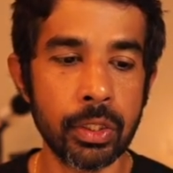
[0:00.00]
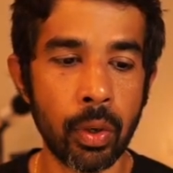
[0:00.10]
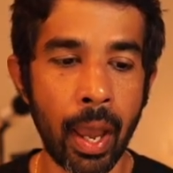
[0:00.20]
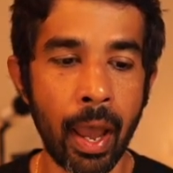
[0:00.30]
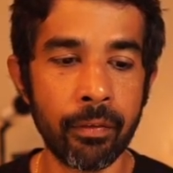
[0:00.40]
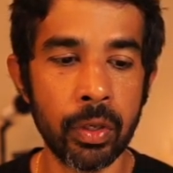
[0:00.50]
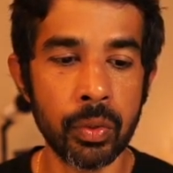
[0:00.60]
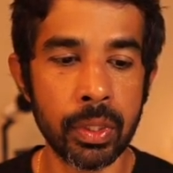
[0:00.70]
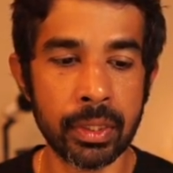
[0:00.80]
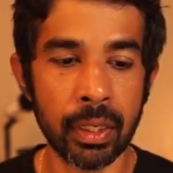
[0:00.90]
So I have
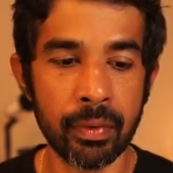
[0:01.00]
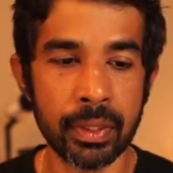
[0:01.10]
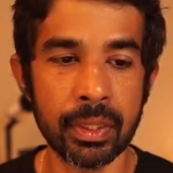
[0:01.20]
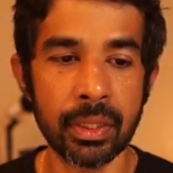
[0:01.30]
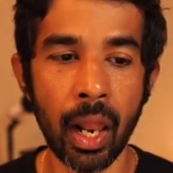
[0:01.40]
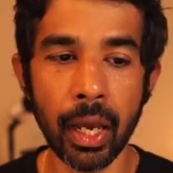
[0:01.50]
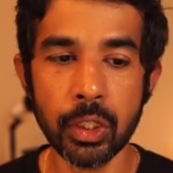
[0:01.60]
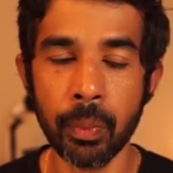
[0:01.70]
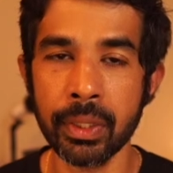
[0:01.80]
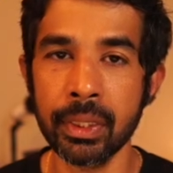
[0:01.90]
user services,
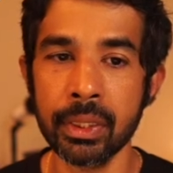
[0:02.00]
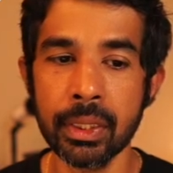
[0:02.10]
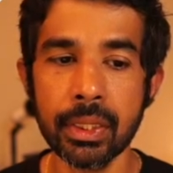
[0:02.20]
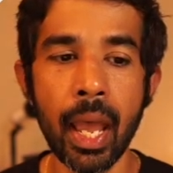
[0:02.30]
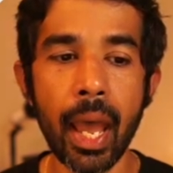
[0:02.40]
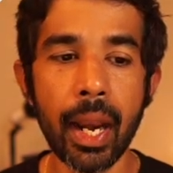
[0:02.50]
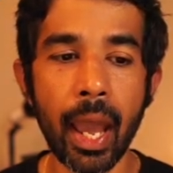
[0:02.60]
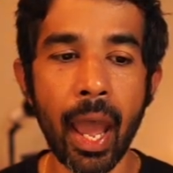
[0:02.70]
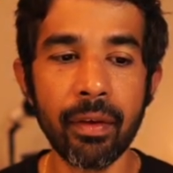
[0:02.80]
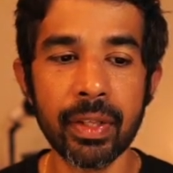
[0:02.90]
large messages, and I
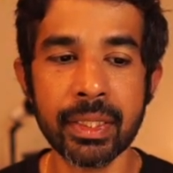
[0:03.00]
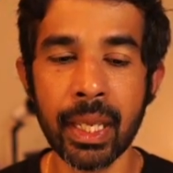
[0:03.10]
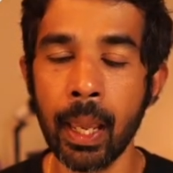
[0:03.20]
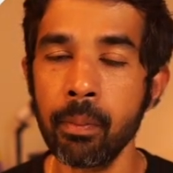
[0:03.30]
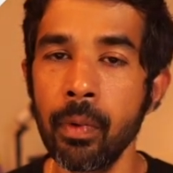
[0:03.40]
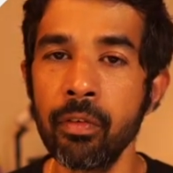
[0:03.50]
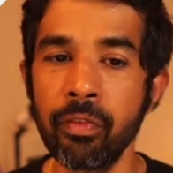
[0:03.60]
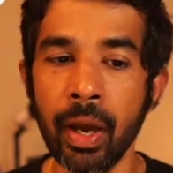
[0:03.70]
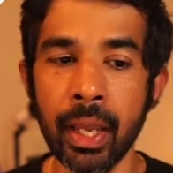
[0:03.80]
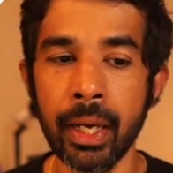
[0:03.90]
have the same
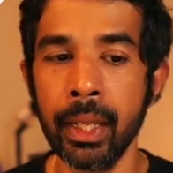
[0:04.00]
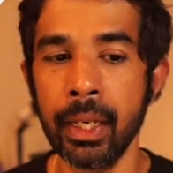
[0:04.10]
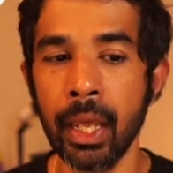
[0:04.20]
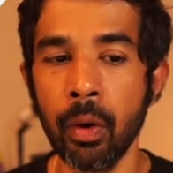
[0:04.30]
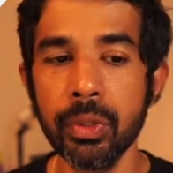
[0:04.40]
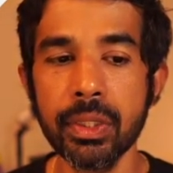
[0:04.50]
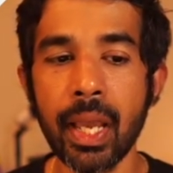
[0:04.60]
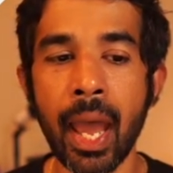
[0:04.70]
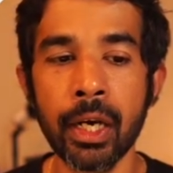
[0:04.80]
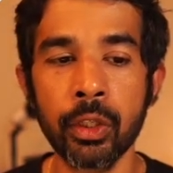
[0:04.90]
file in here, which is
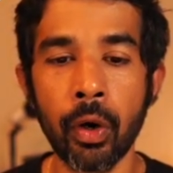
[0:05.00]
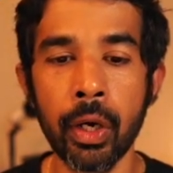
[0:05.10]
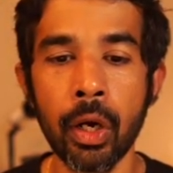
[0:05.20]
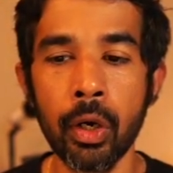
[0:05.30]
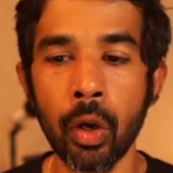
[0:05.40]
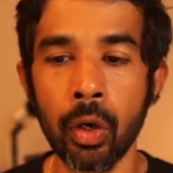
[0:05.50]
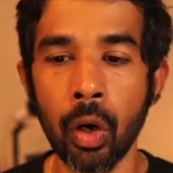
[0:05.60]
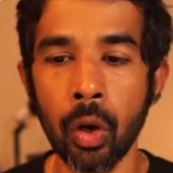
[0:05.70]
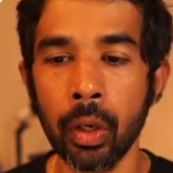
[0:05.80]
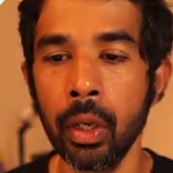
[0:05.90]

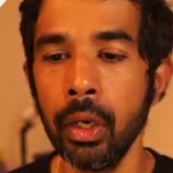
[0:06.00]
android.log.